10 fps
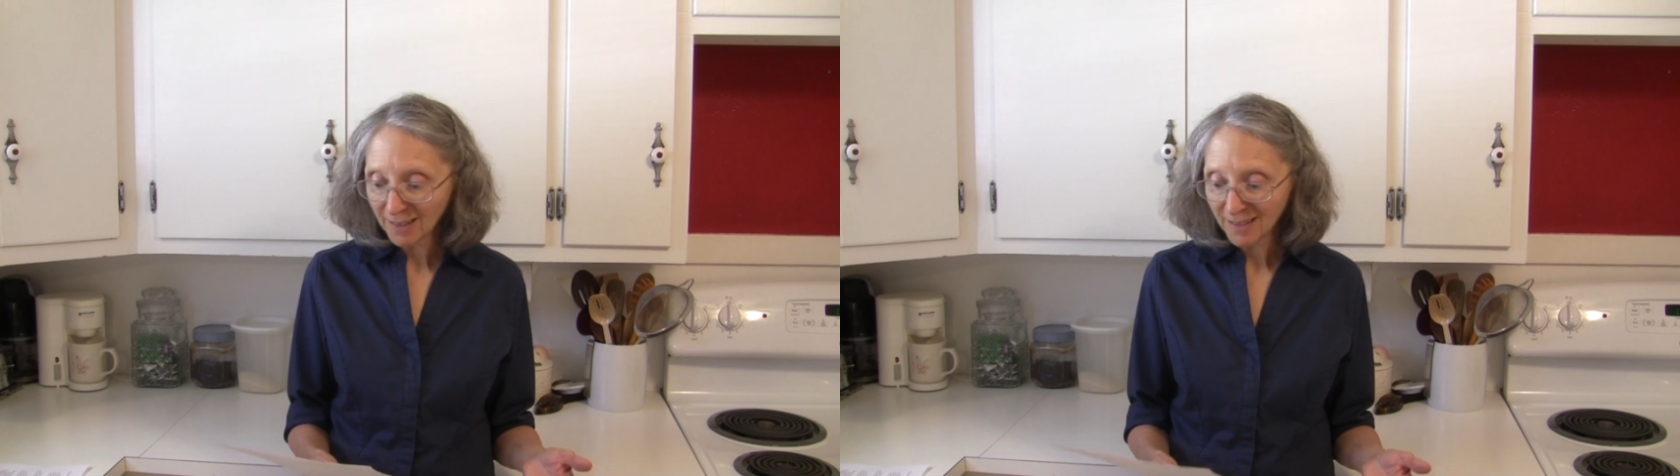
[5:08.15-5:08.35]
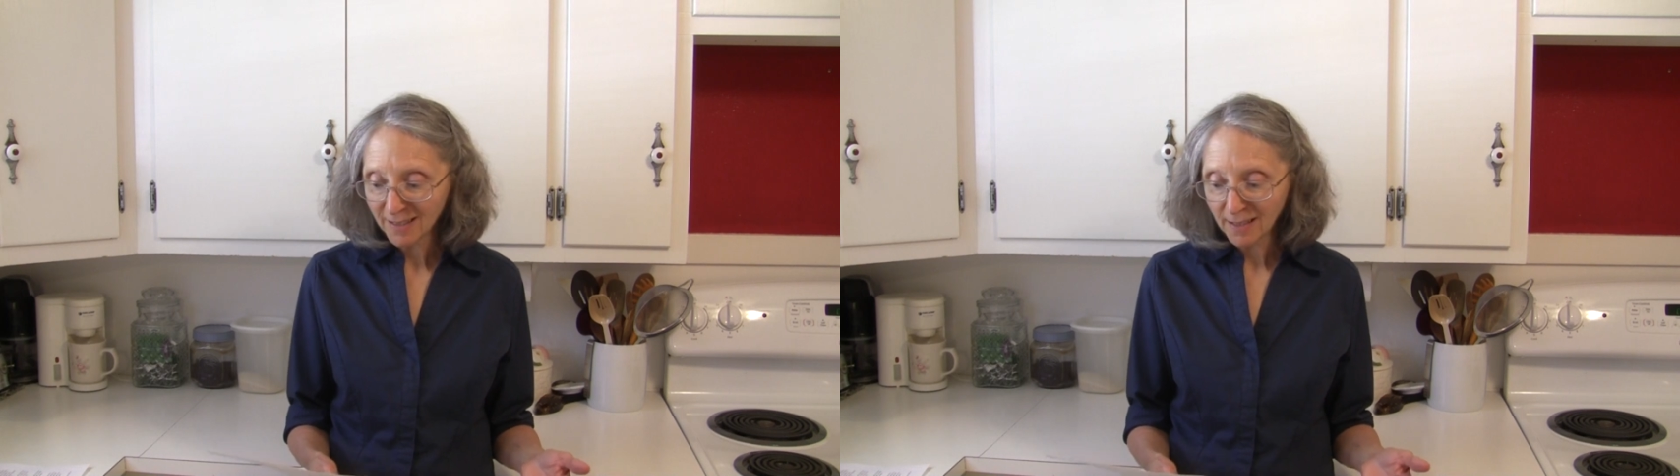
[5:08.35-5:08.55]

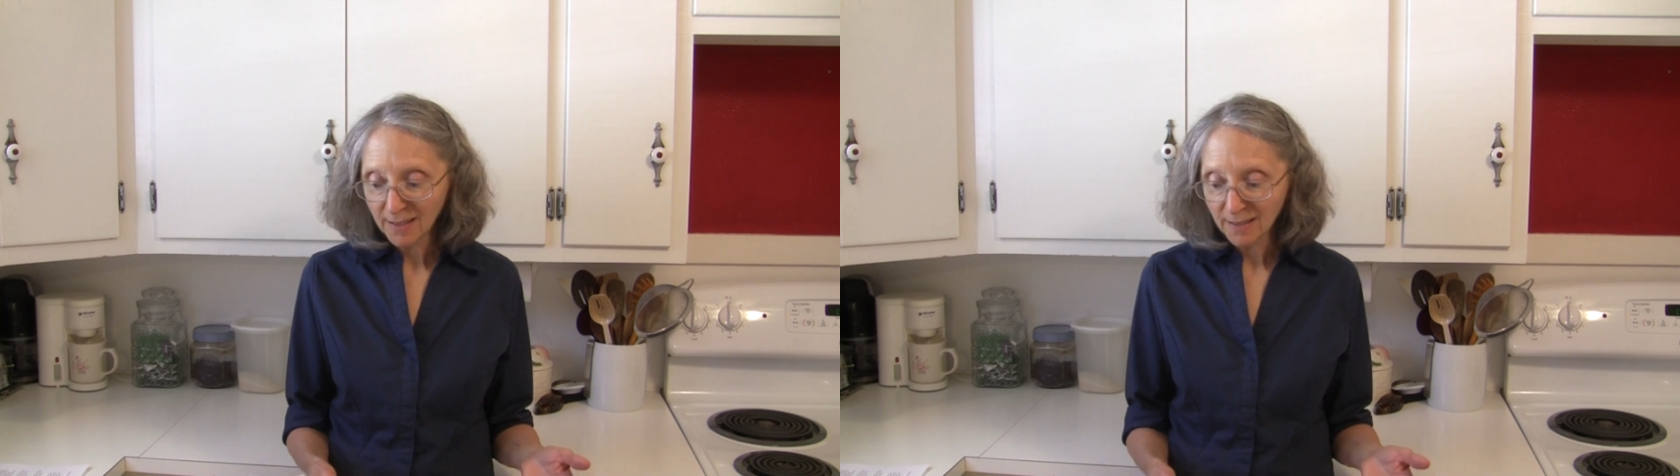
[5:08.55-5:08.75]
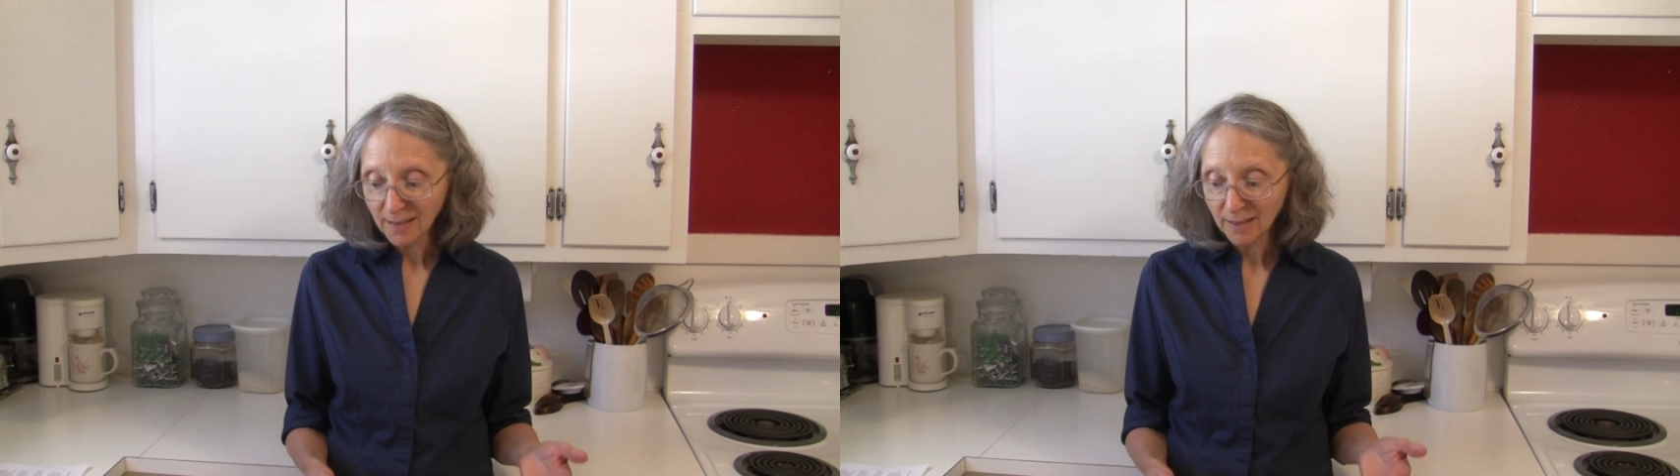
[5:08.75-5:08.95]

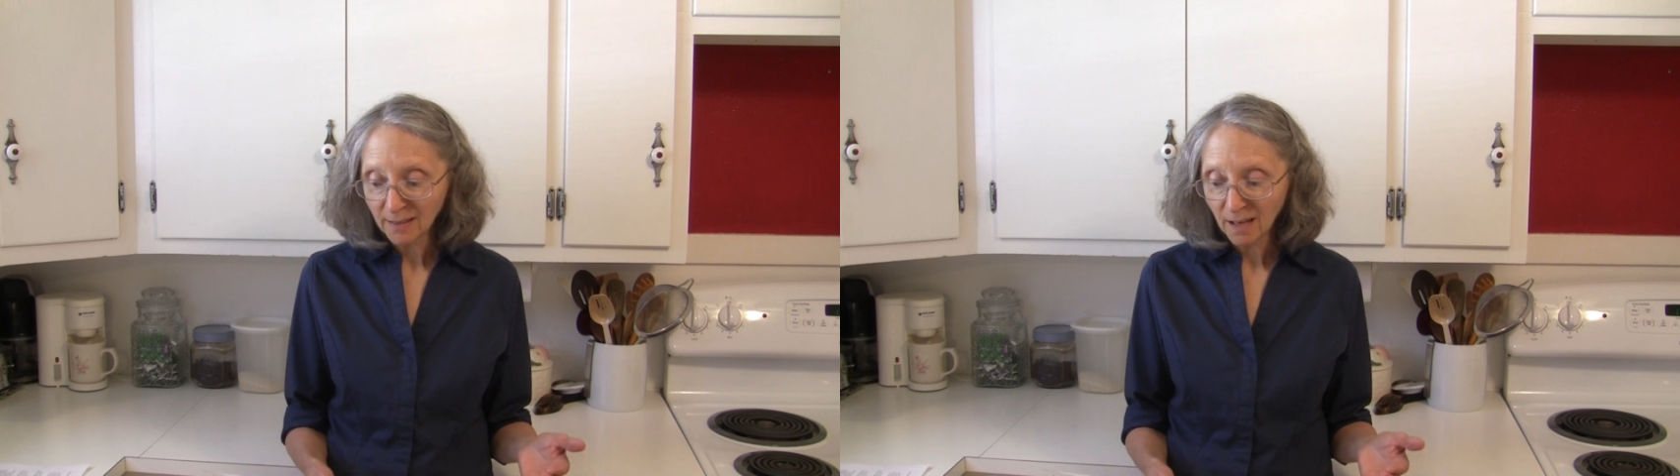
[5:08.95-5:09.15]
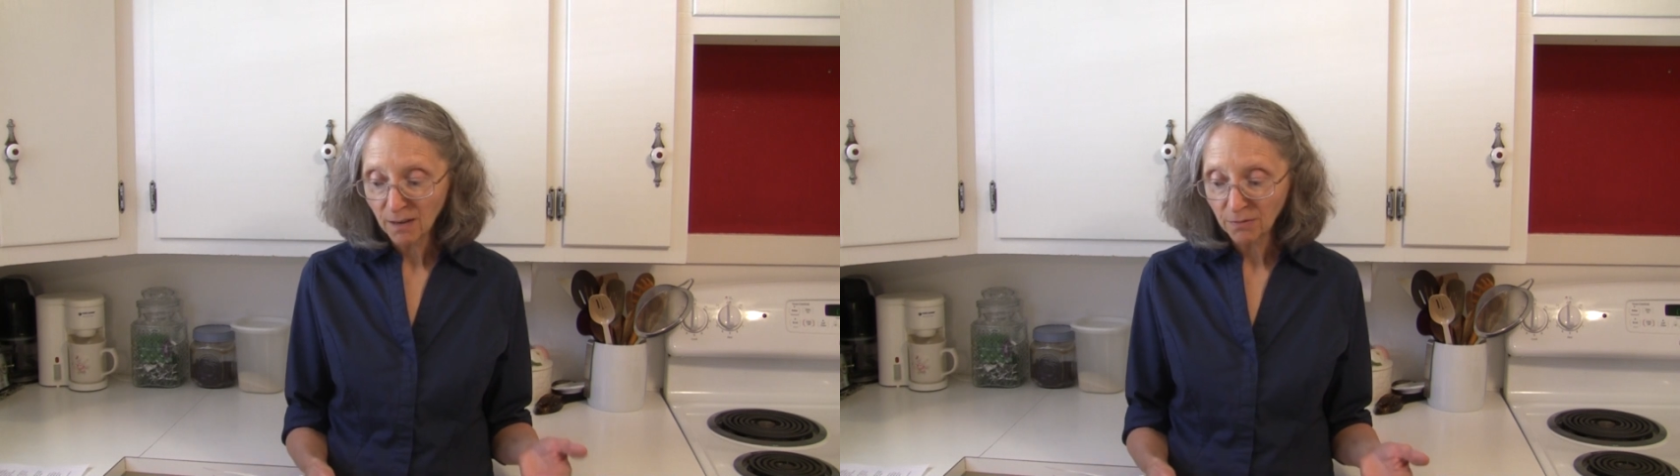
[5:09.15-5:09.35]

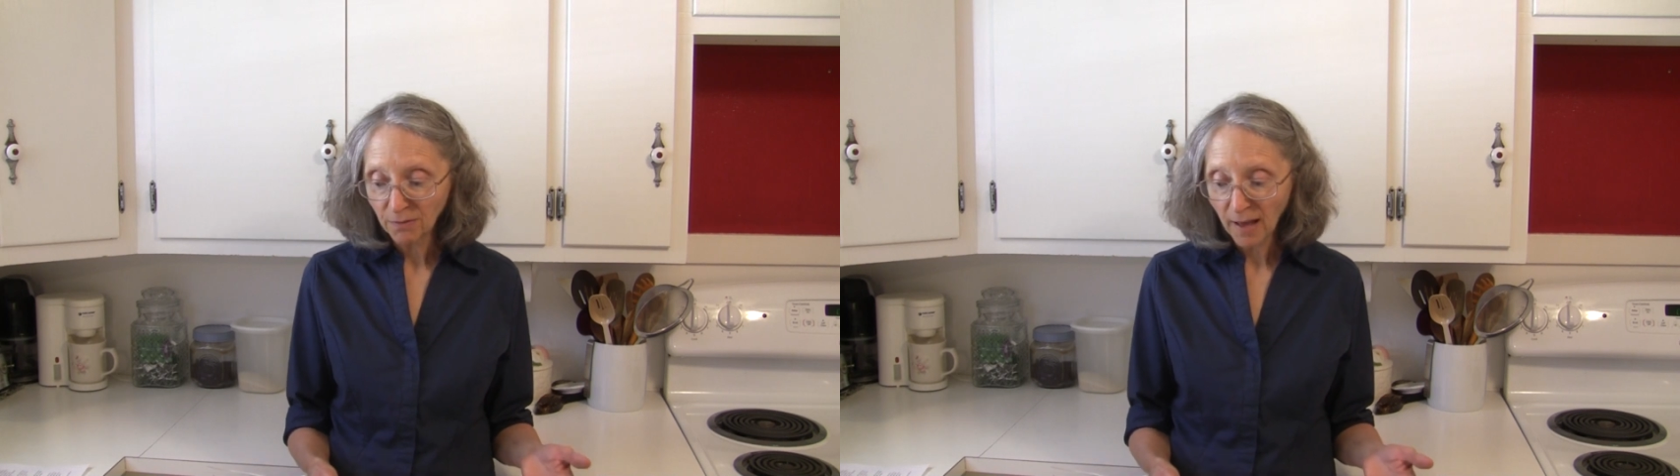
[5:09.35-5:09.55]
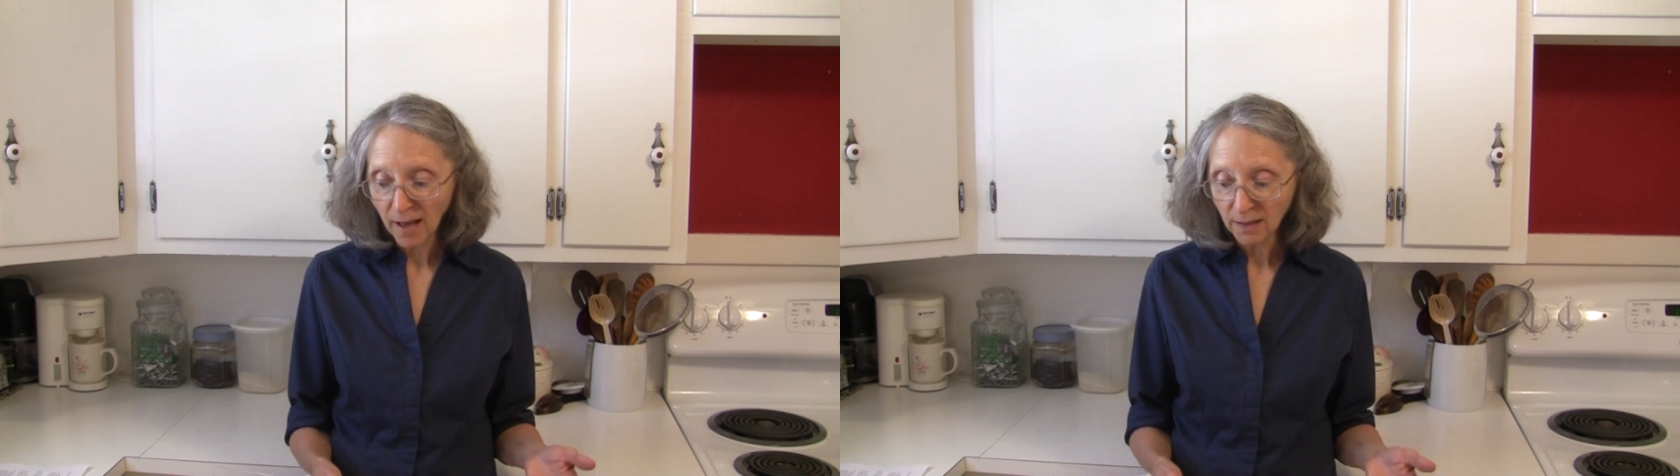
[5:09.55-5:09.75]
consistent
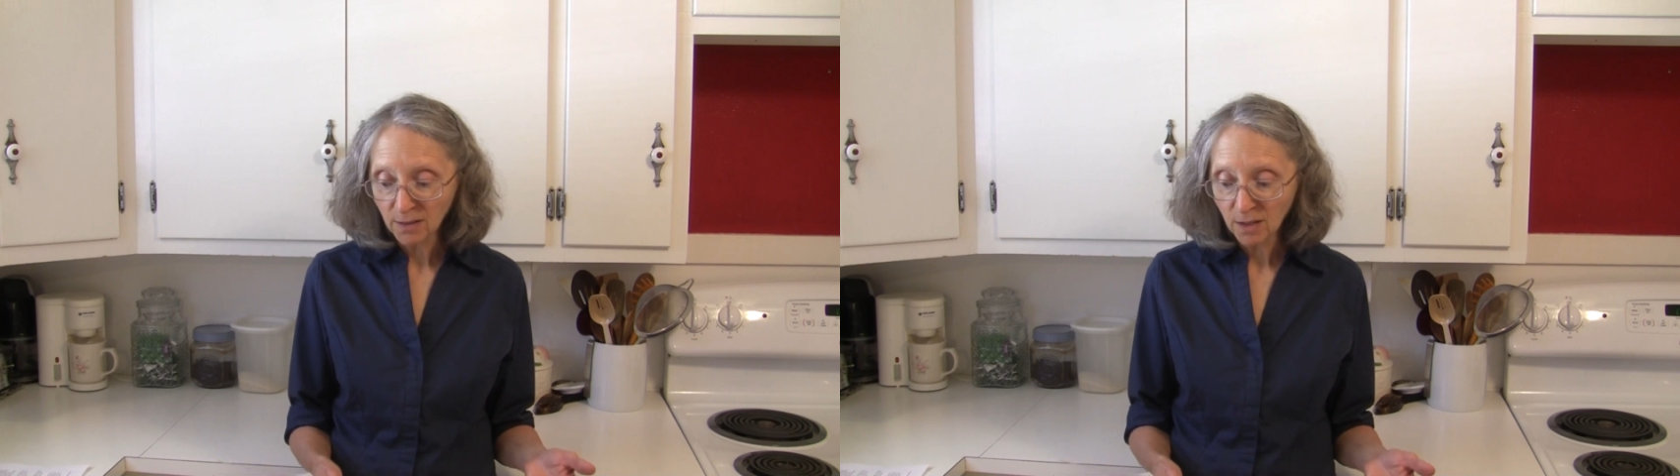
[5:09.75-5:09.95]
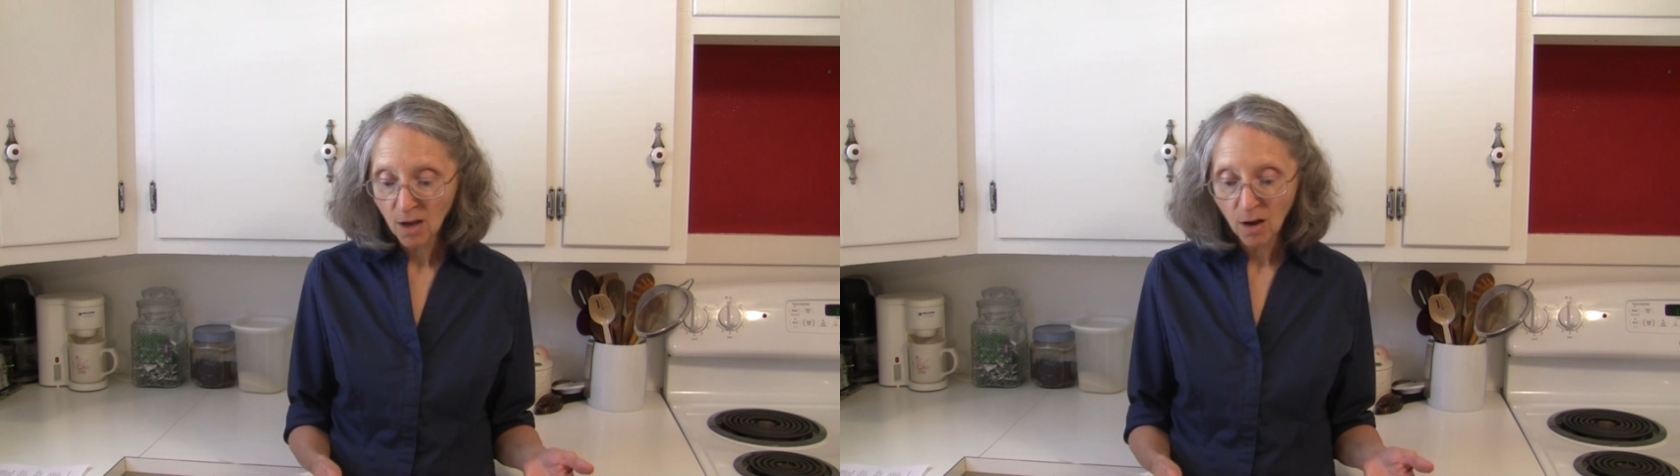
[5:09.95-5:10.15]
effect